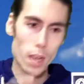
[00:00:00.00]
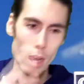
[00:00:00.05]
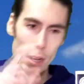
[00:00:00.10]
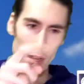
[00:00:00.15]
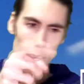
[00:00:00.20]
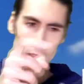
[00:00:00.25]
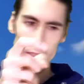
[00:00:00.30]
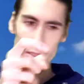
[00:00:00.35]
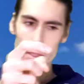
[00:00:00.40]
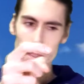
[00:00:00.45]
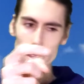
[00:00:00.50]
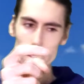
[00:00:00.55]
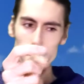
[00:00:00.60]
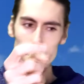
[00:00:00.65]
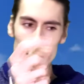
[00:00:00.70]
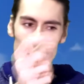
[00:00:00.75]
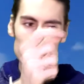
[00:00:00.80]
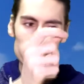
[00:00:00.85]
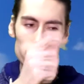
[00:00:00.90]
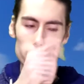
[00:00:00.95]
And I think
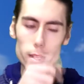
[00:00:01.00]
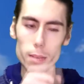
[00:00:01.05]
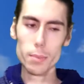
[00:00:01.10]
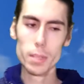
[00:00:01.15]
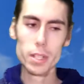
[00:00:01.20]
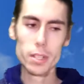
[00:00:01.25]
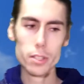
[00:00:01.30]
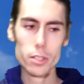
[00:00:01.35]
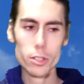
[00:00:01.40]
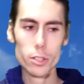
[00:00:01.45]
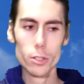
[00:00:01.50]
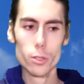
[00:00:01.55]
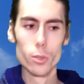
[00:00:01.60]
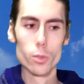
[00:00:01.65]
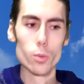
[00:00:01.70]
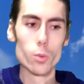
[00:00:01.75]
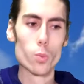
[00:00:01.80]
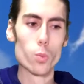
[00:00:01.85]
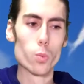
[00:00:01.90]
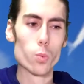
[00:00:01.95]
this is limited
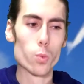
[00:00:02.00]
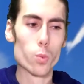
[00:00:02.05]
to